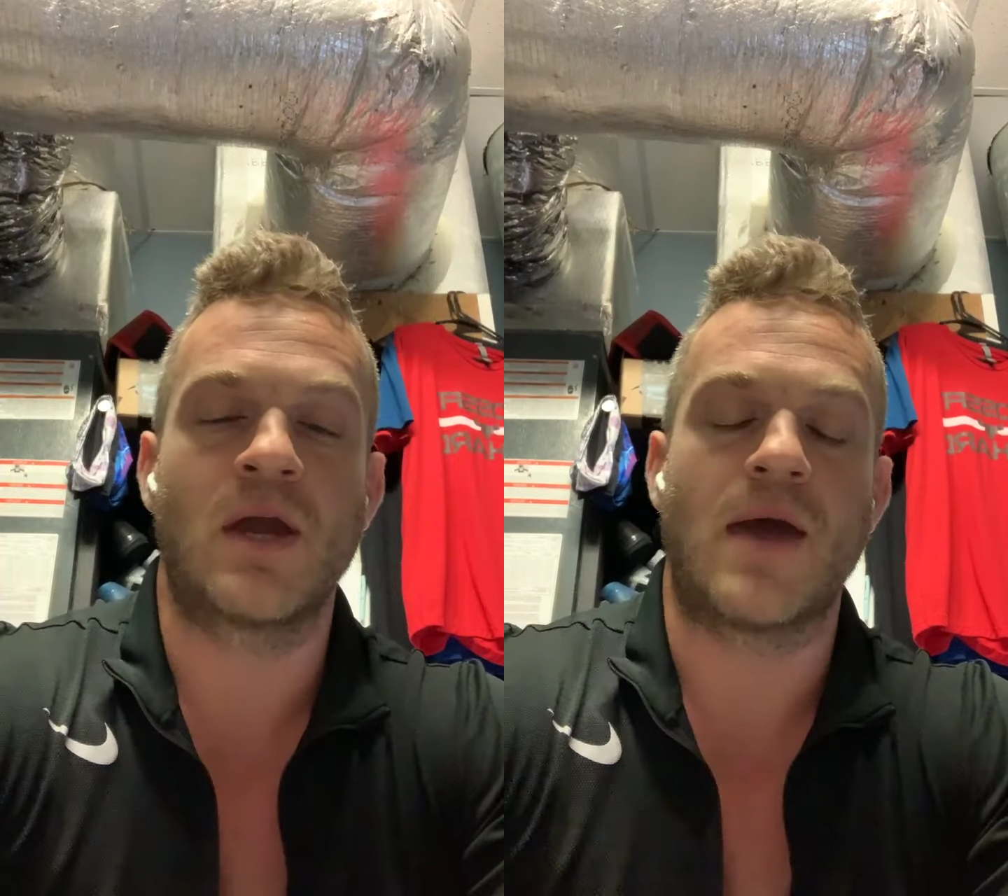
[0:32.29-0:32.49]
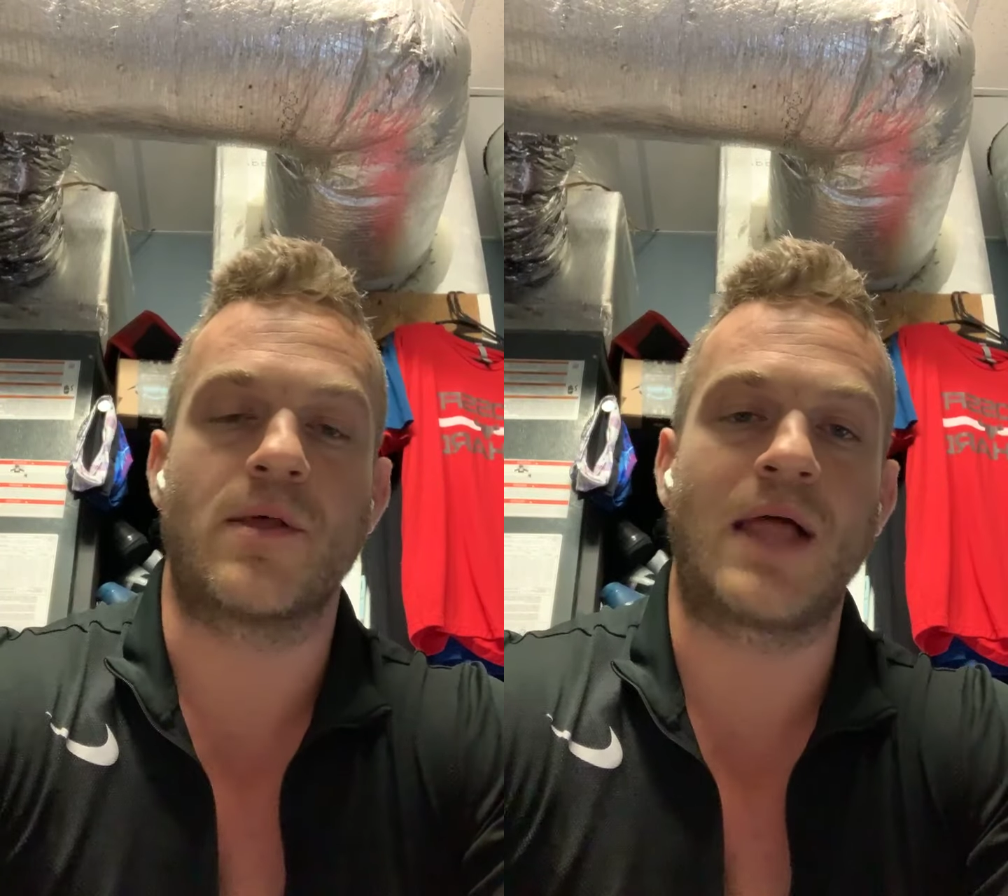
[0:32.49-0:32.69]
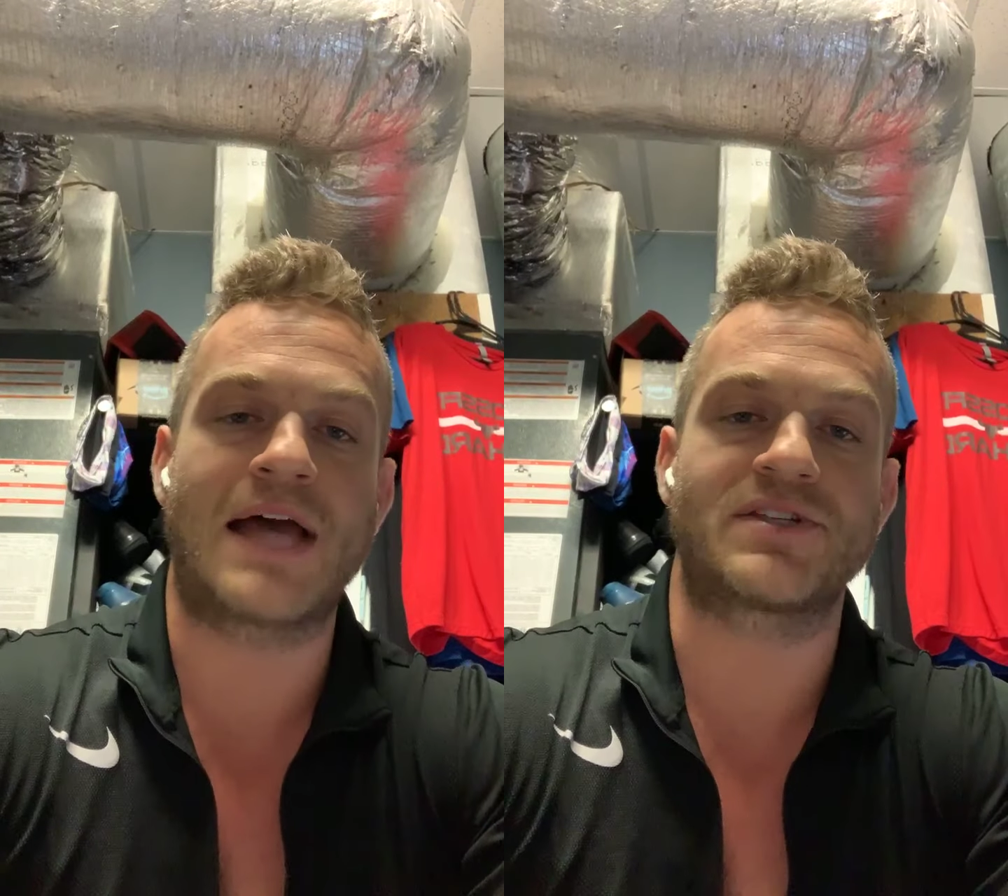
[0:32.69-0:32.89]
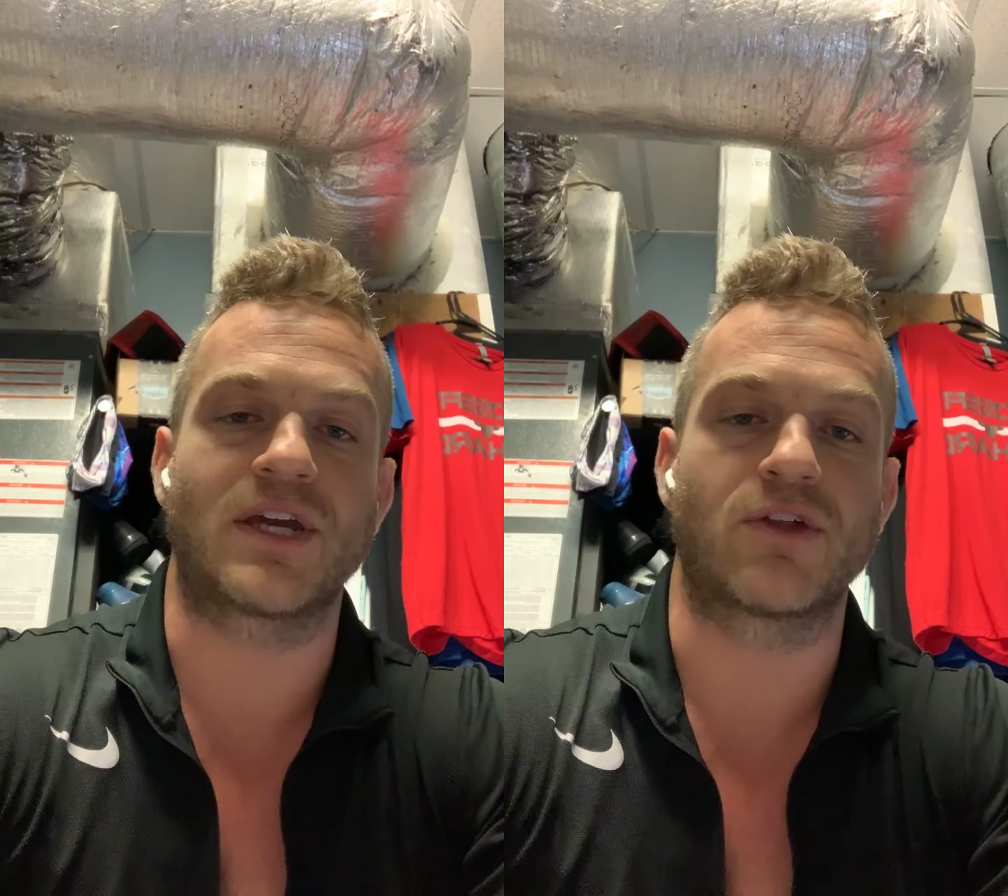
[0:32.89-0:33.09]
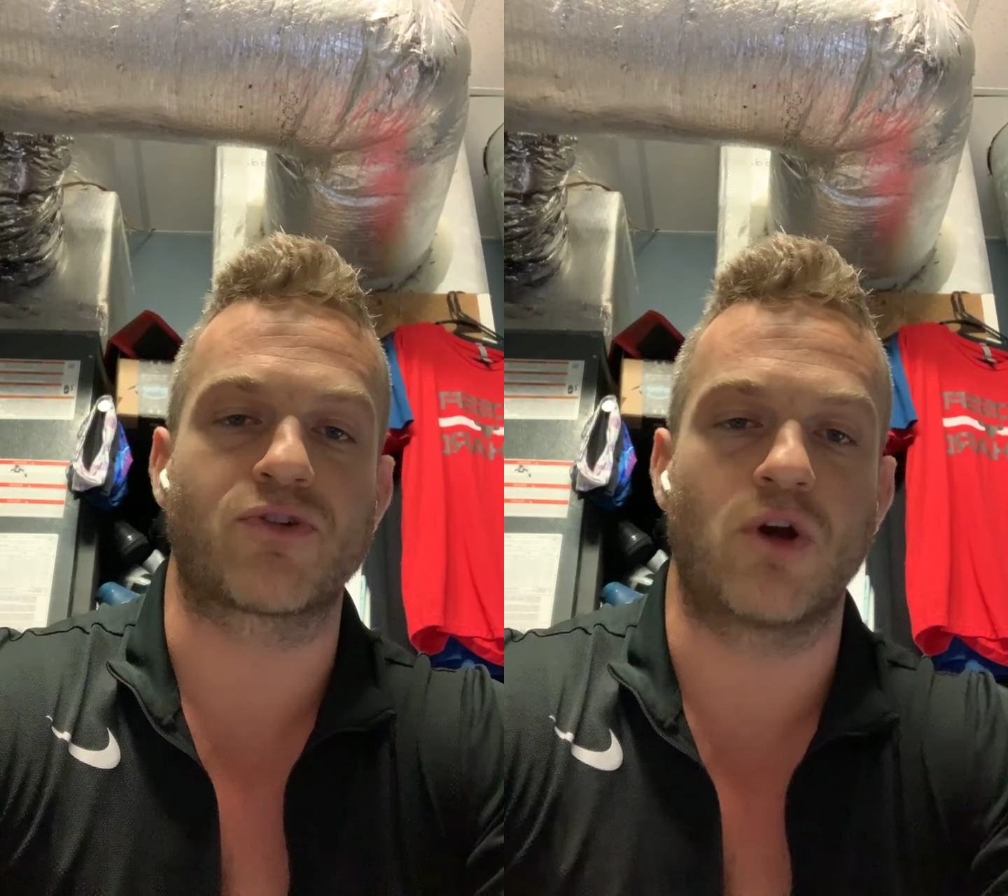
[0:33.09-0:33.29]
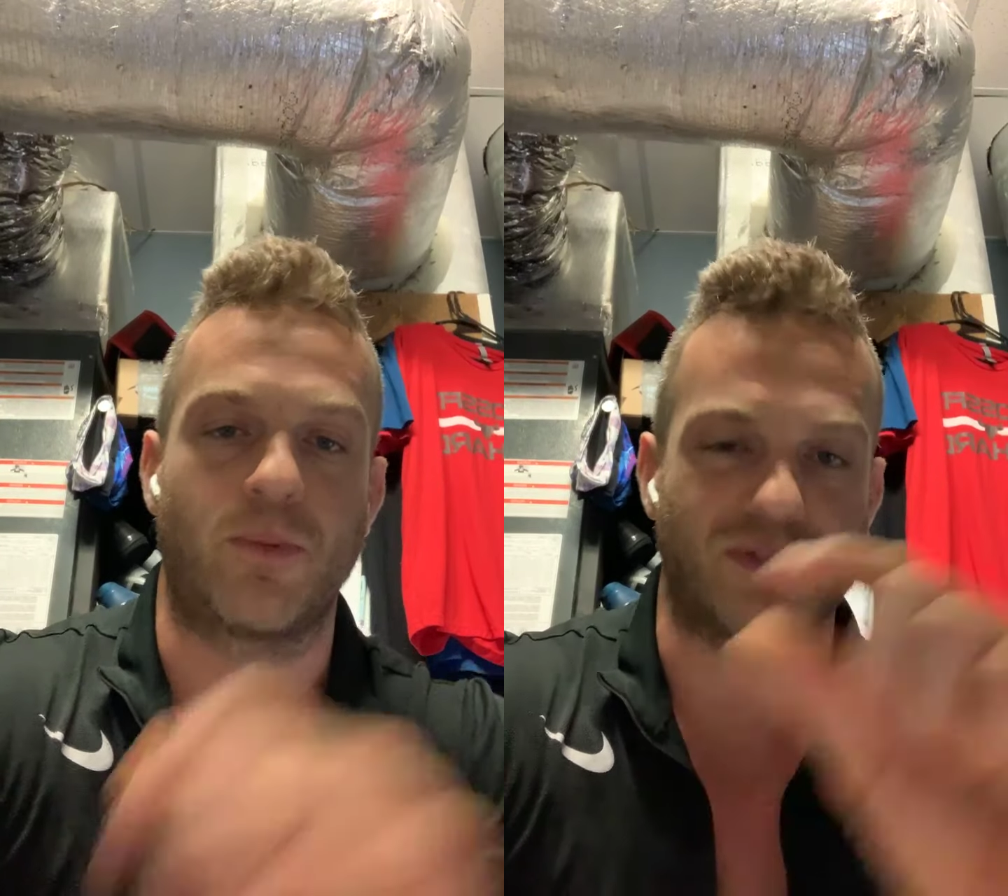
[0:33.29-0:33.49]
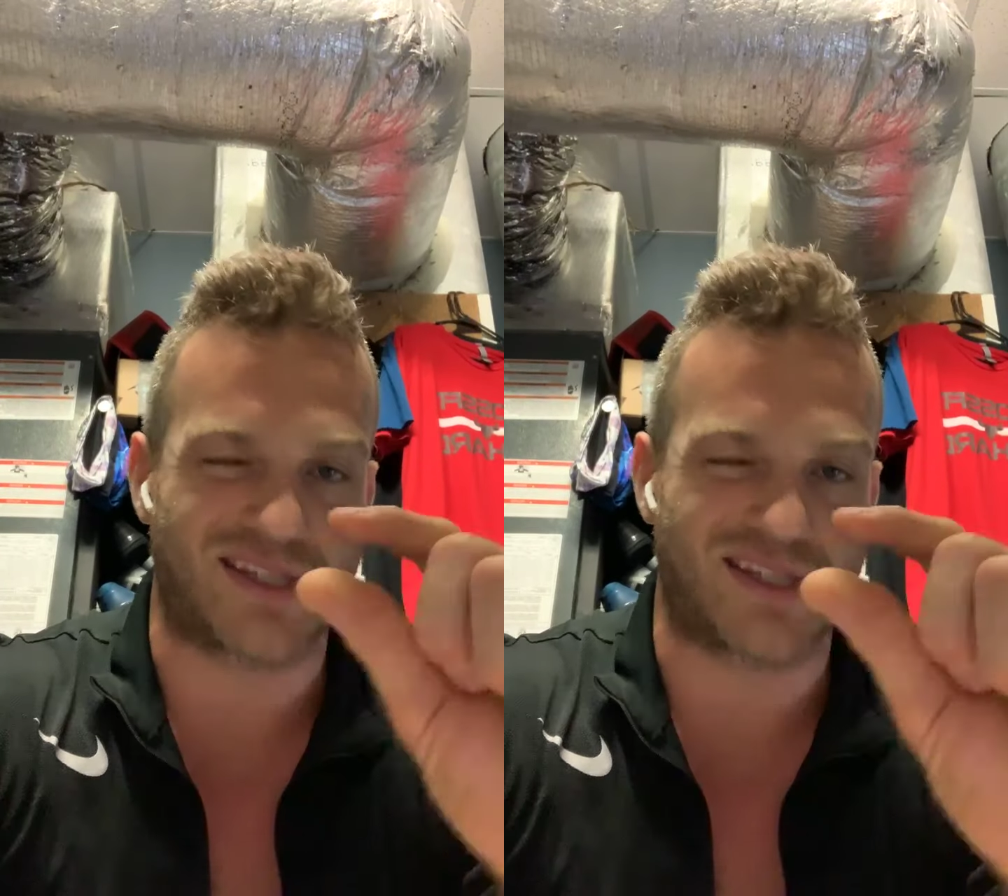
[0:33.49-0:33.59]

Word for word: And the last thing he threw up was a